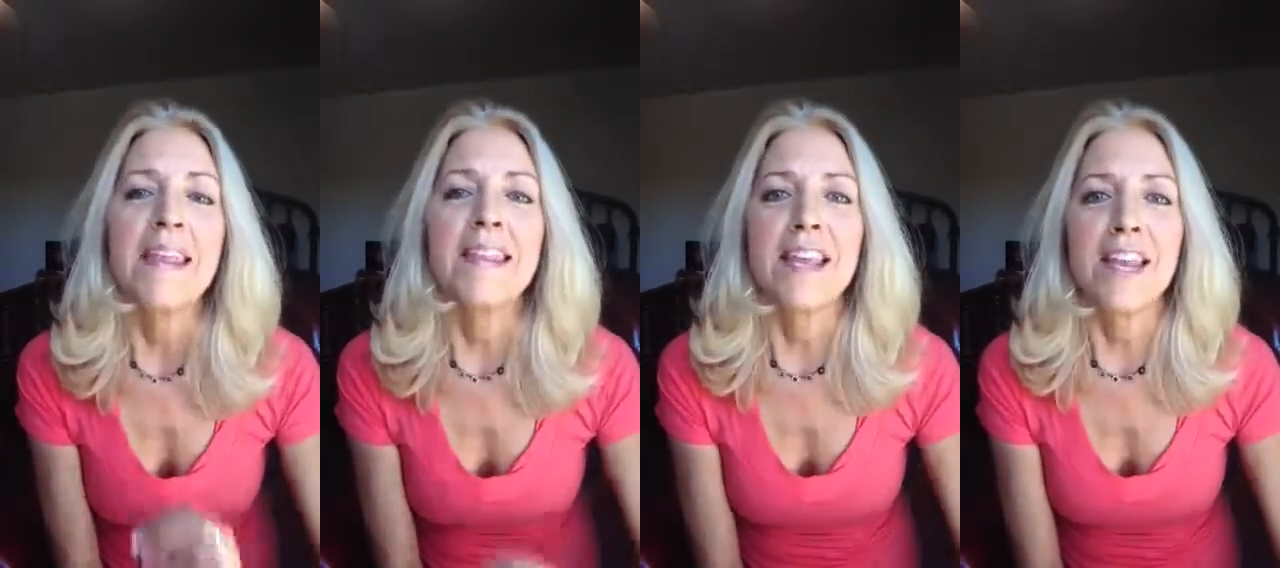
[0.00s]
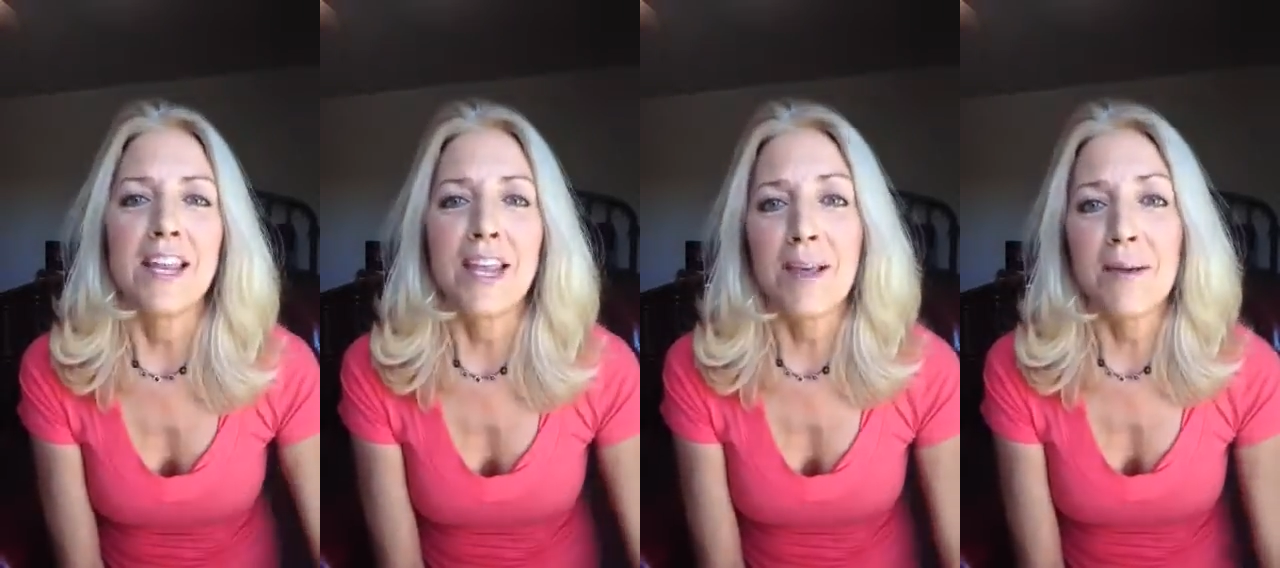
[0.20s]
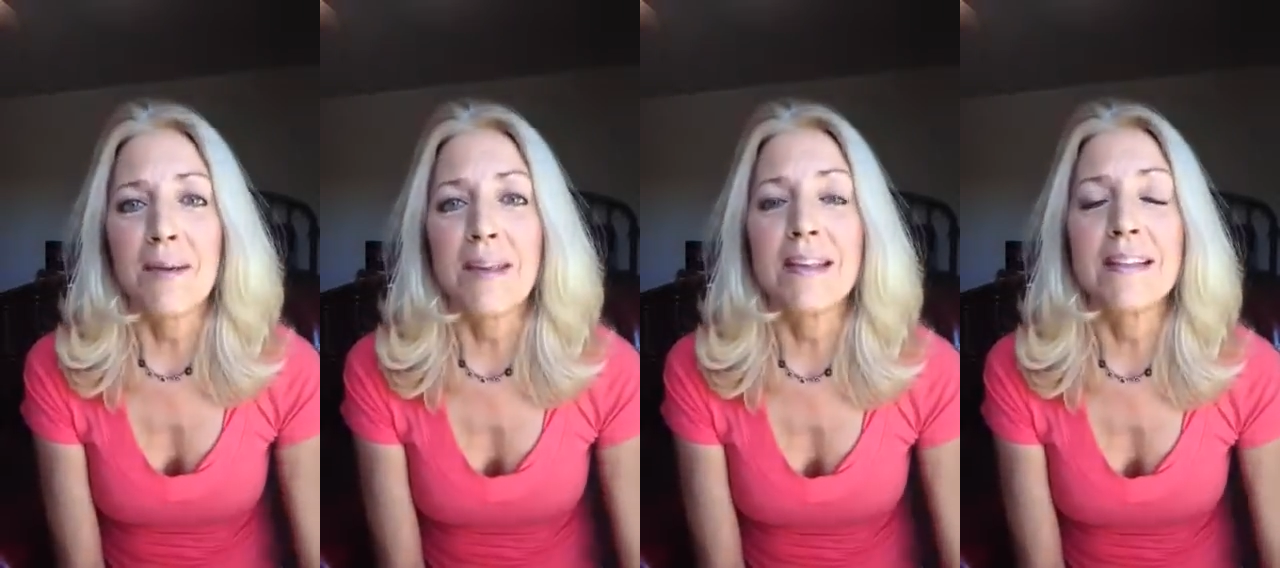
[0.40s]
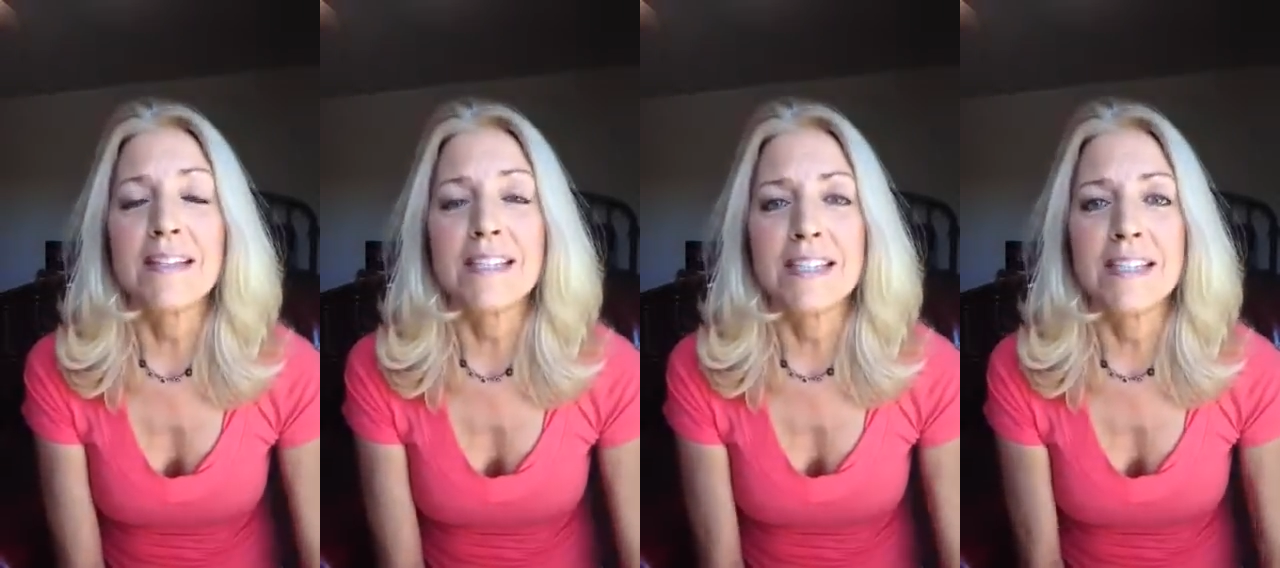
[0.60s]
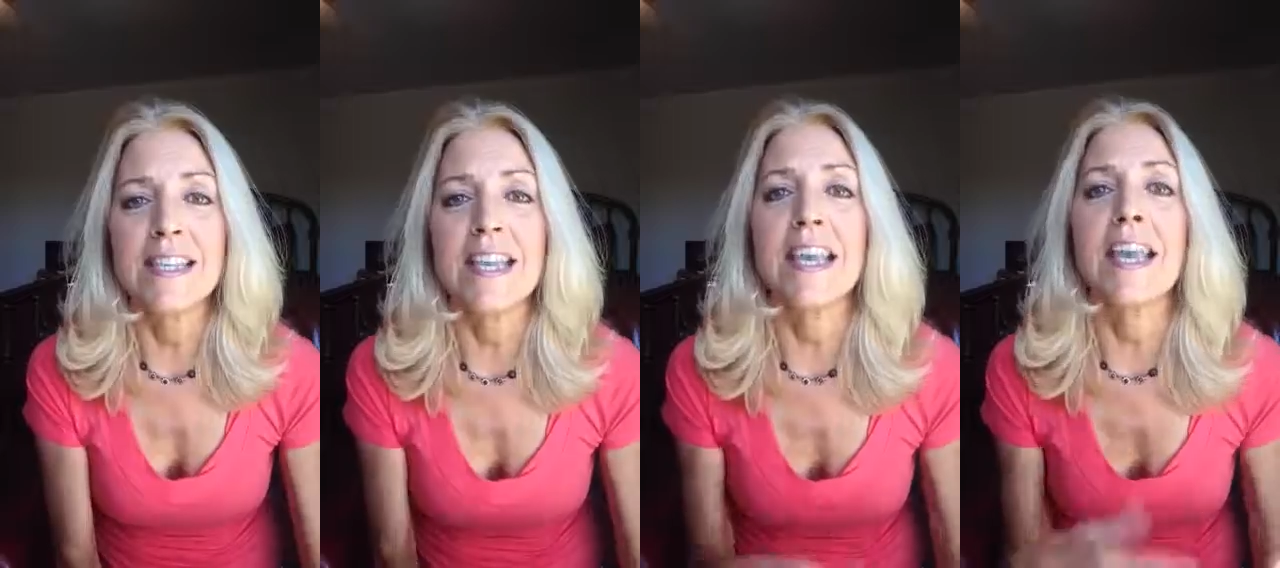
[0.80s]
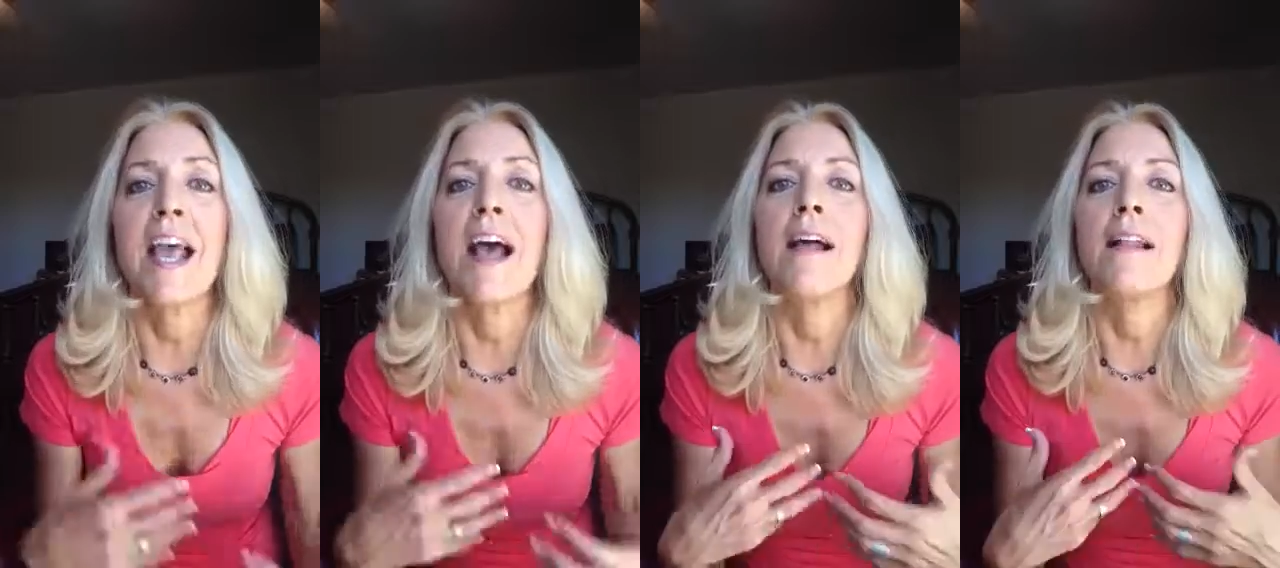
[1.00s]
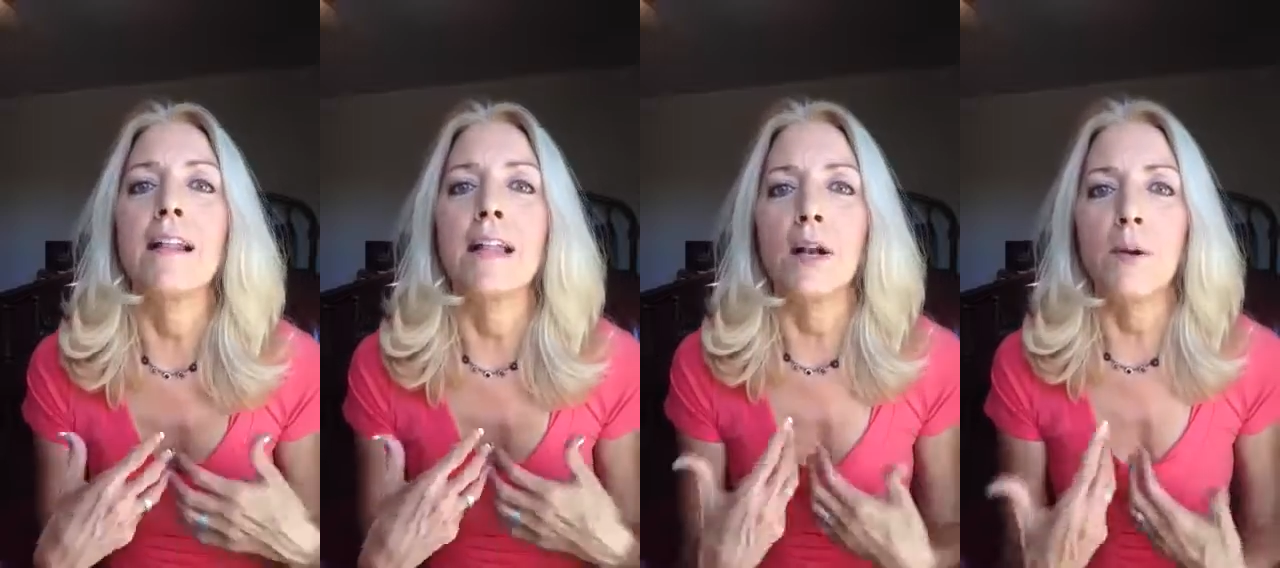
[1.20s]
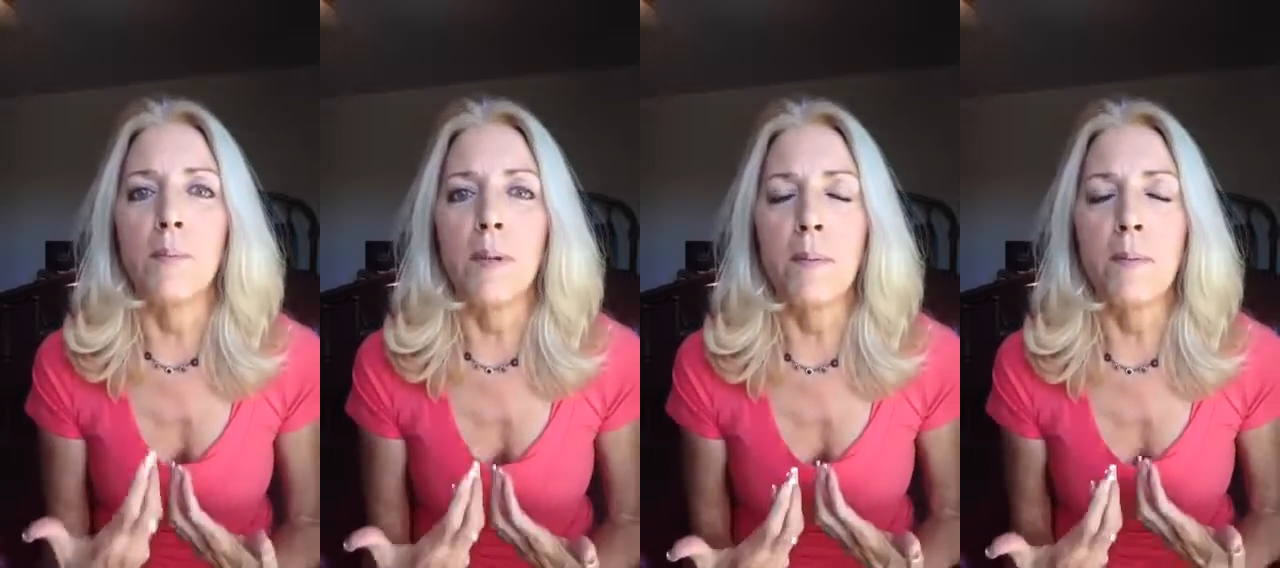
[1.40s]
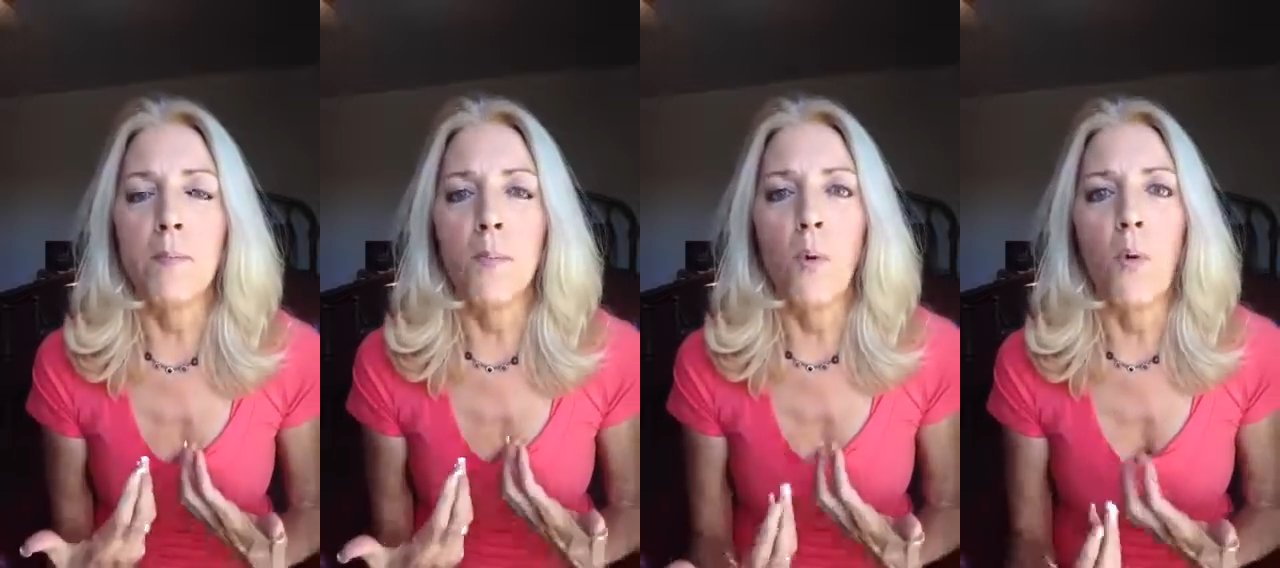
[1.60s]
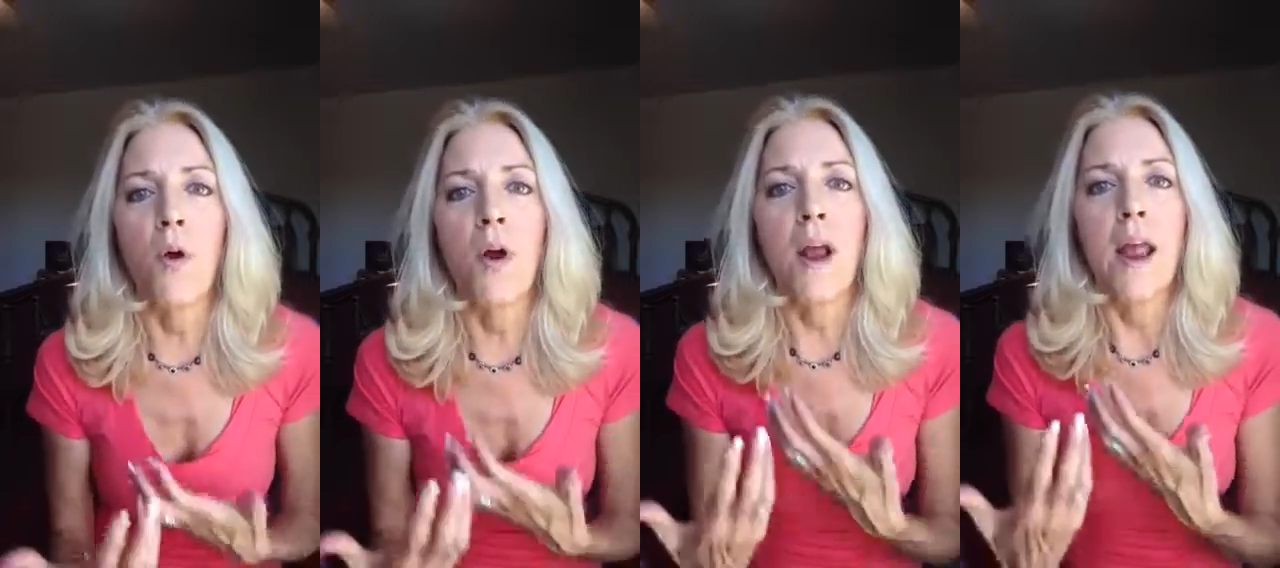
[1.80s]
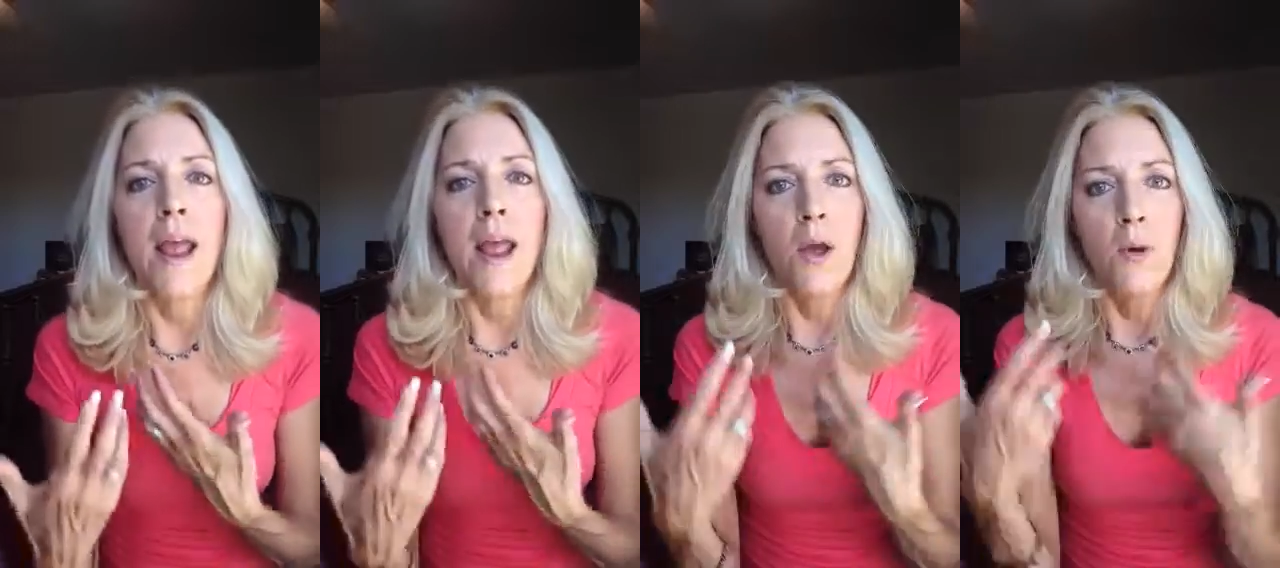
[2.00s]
then you can see a little bit more